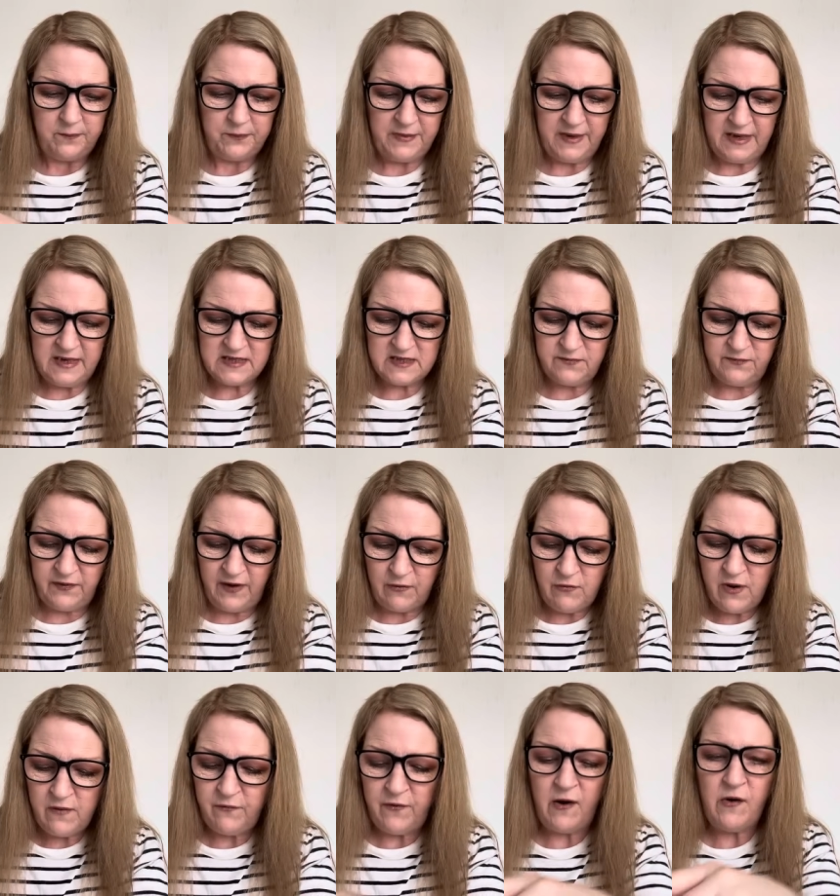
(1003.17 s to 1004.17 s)
It's
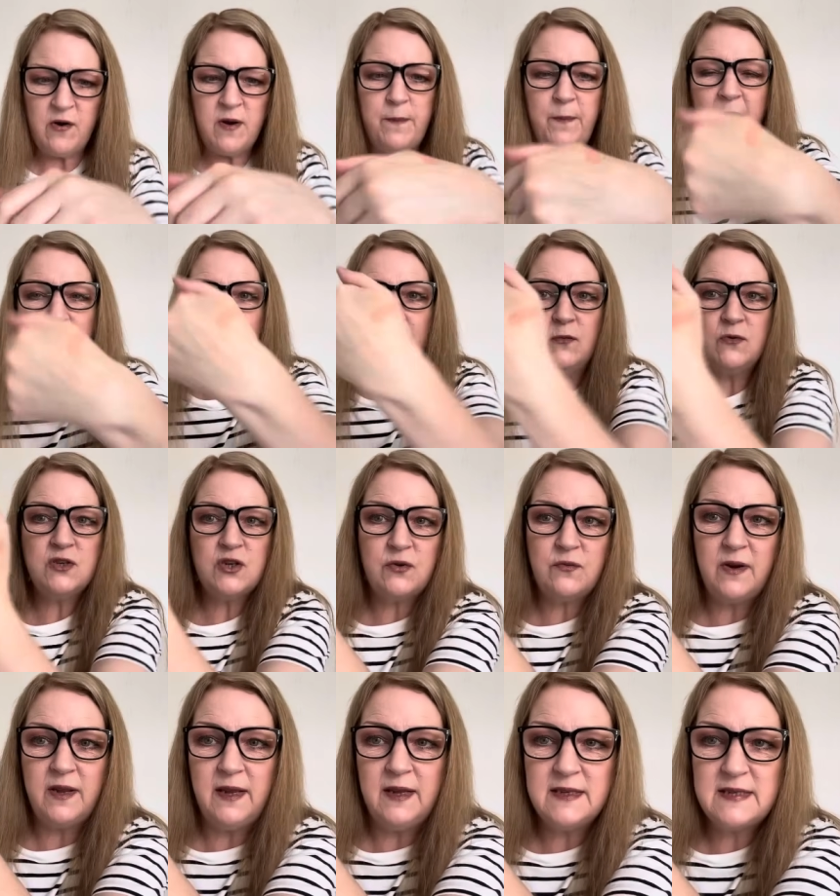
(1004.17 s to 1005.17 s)
very, very
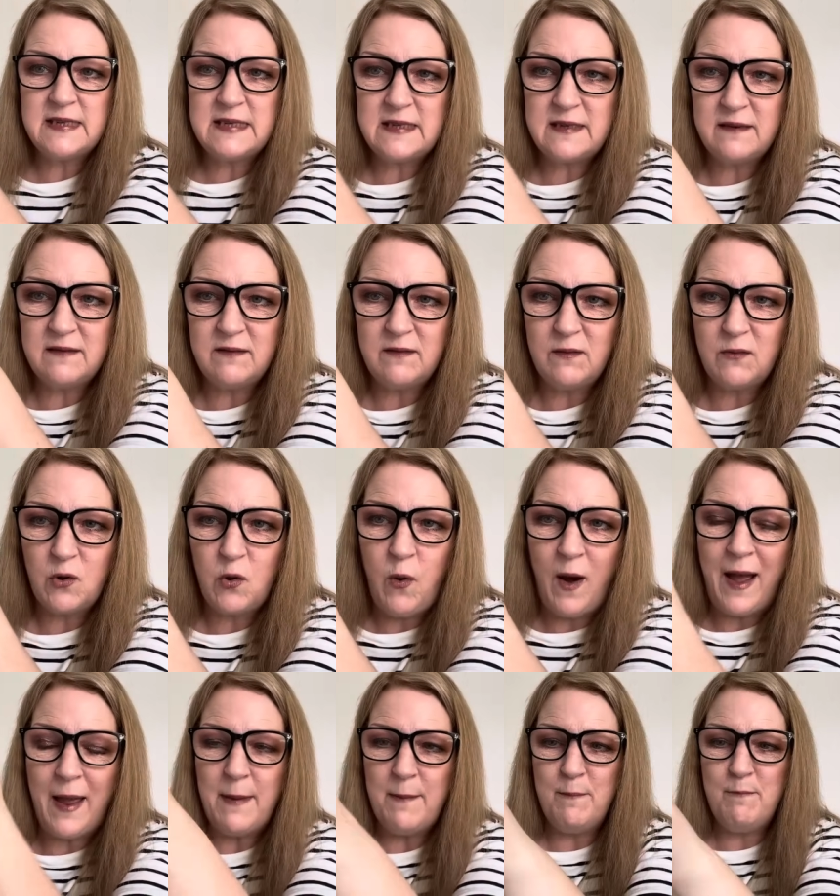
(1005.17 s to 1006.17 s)
powdery. It's
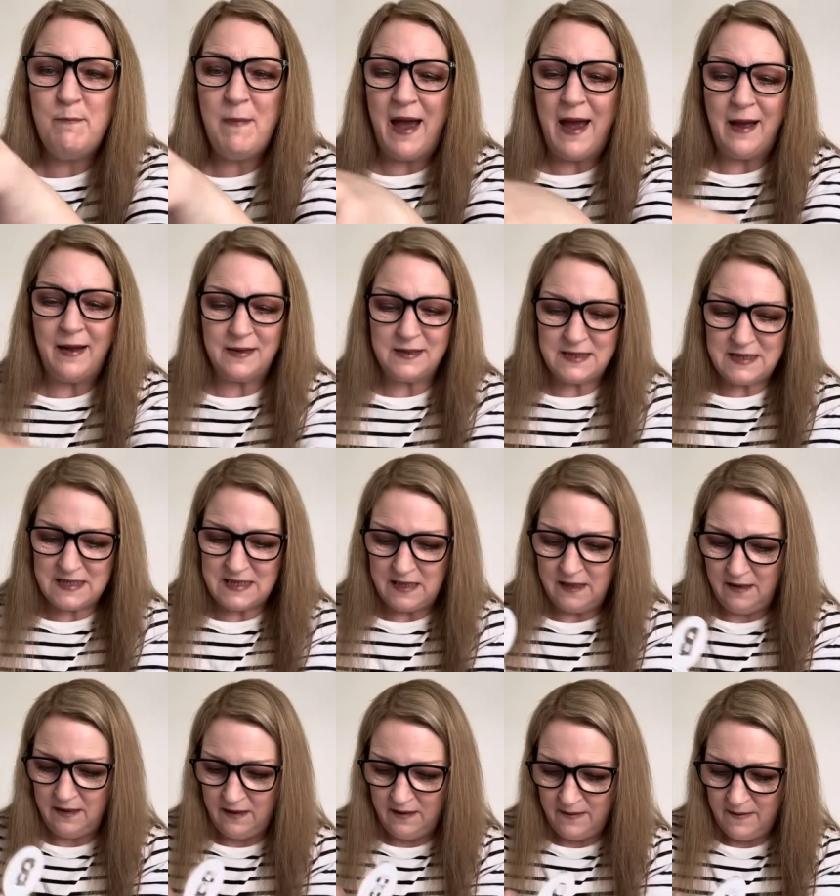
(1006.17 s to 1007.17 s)
quite matte.
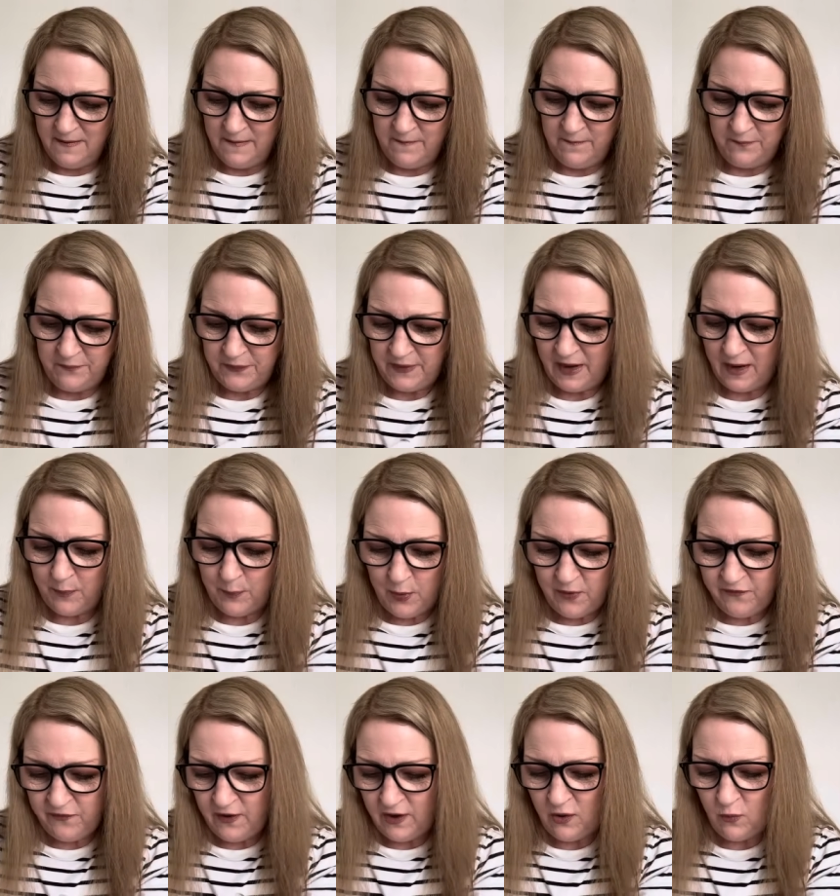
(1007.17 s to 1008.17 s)
I
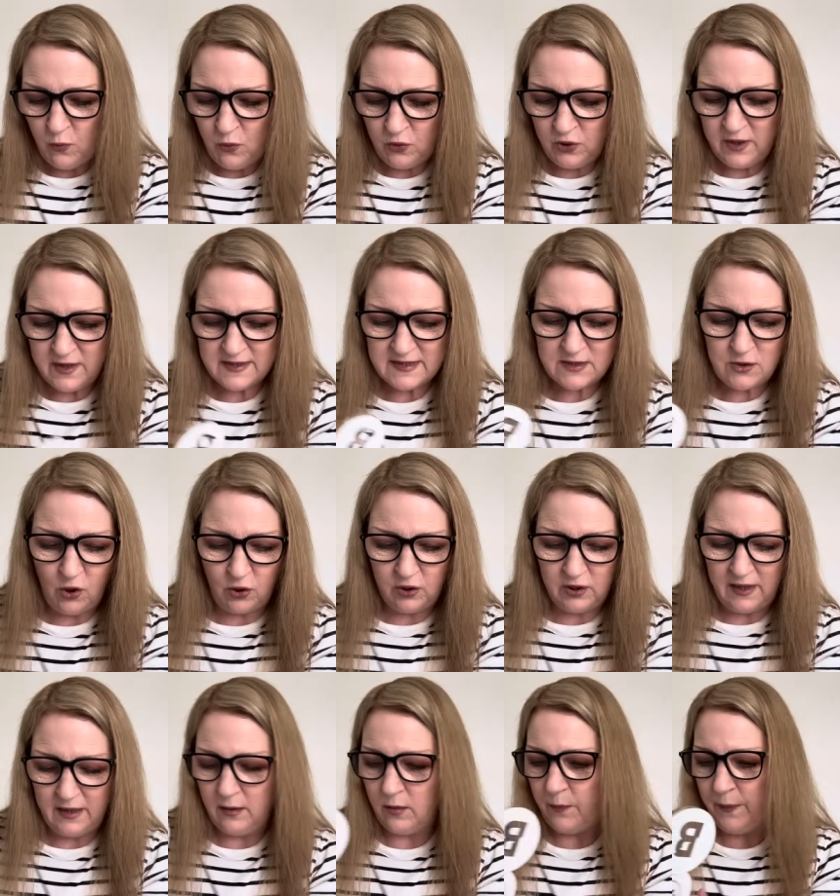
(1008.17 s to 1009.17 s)
prefer one that's got a
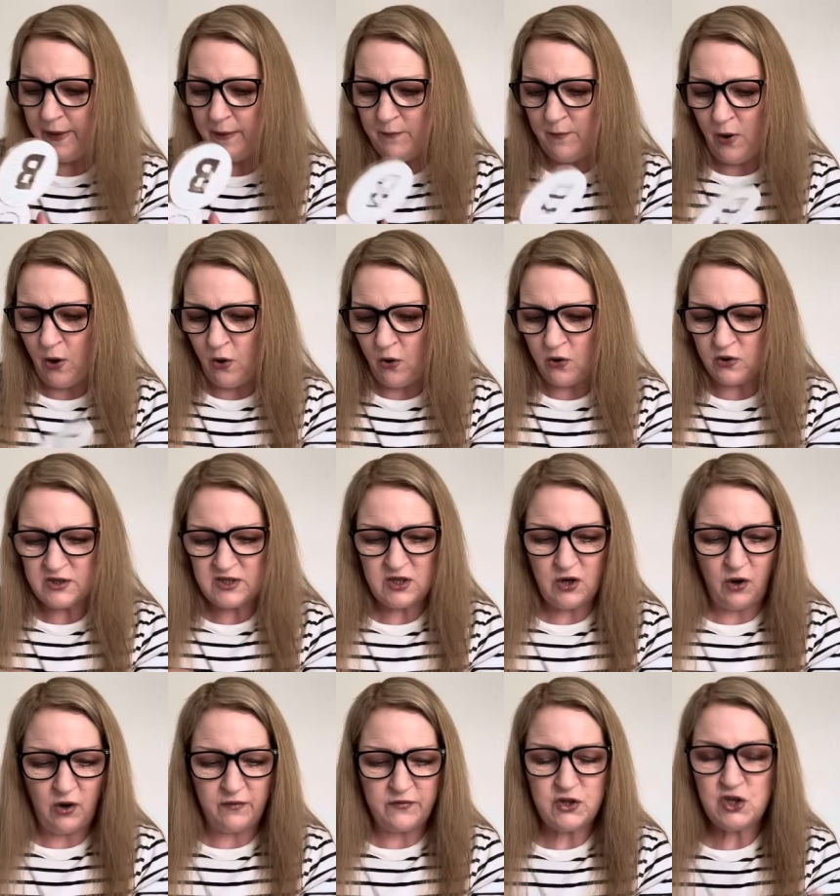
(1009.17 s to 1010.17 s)
little bit more
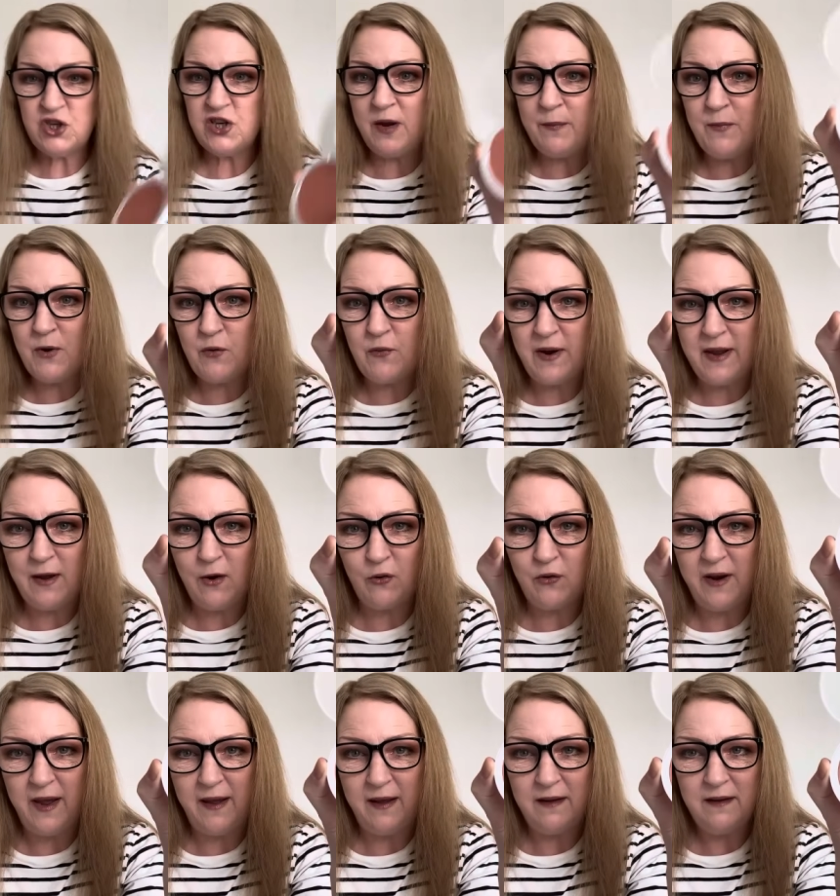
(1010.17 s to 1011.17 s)
sort of shimmery
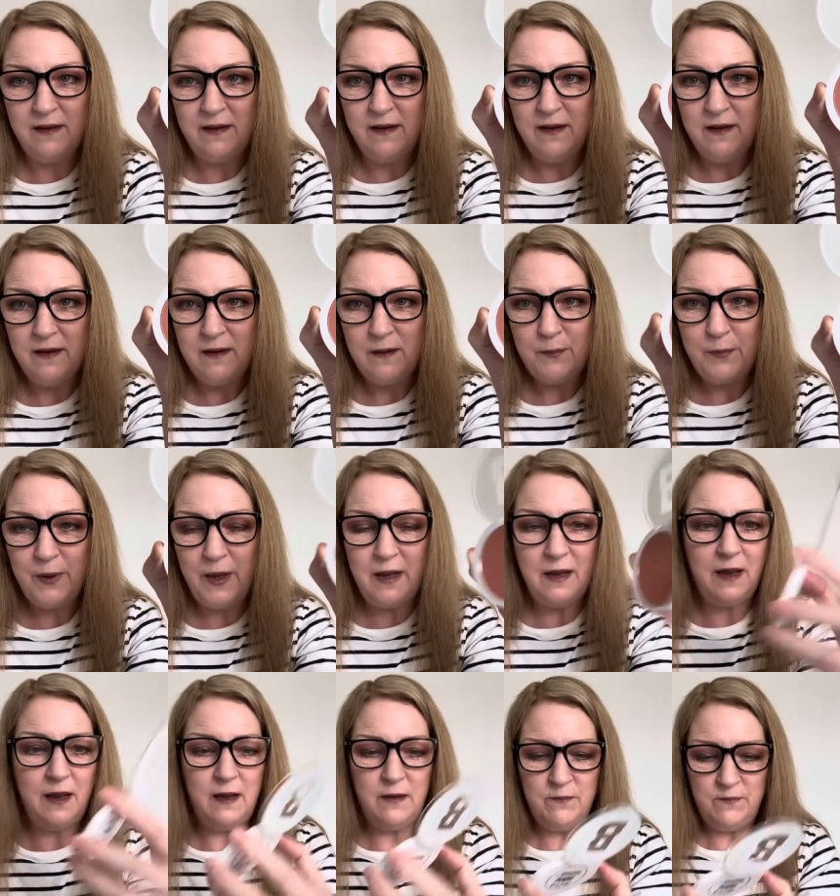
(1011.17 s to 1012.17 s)
on it. But,
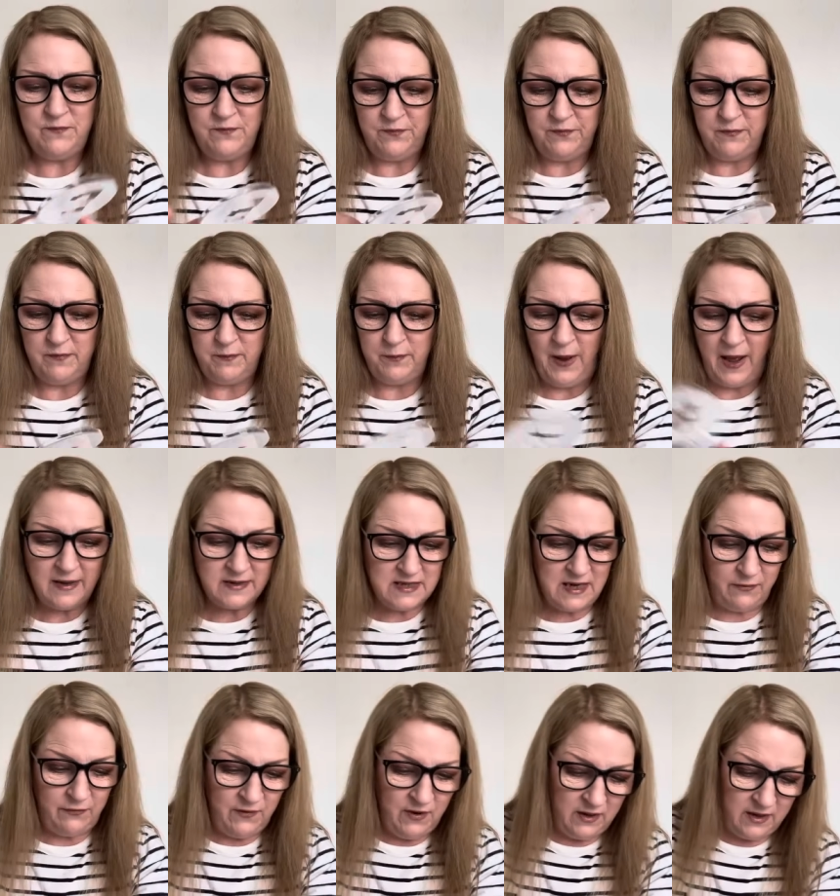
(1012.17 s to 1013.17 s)
um, but I'll
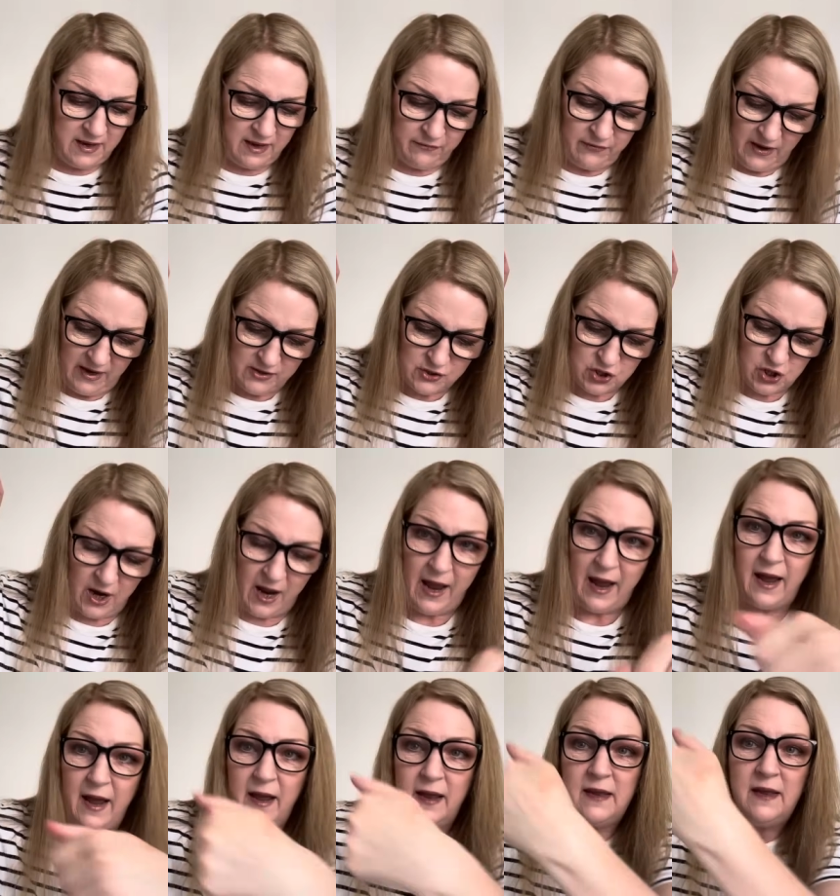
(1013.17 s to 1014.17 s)
definitely give it a
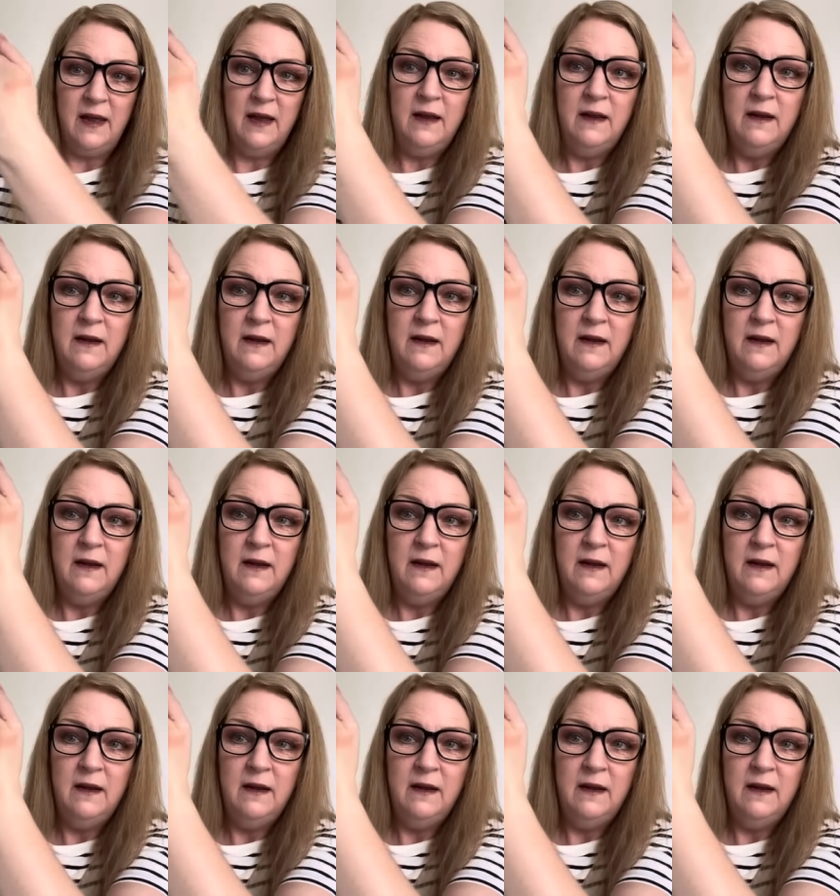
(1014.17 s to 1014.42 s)
try.